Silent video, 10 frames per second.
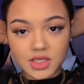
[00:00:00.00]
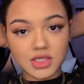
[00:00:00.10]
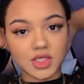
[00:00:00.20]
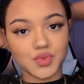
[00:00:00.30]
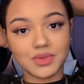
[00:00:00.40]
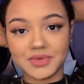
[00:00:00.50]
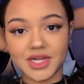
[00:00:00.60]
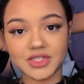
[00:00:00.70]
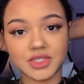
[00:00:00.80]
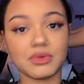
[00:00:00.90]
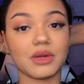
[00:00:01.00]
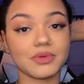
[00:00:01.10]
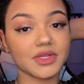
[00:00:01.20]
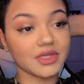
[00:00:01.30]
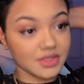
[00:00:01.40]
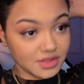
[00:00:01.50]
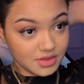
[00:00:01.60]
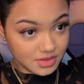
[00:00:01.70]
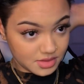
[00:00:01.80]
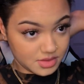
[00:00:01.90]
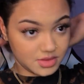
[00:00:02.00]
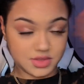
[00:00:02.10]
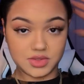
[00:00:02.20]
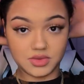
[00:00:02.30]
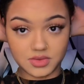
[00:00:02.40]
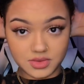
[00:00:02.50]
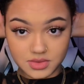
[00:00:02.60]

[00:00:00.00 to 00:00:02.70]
to swoop your edges properly. So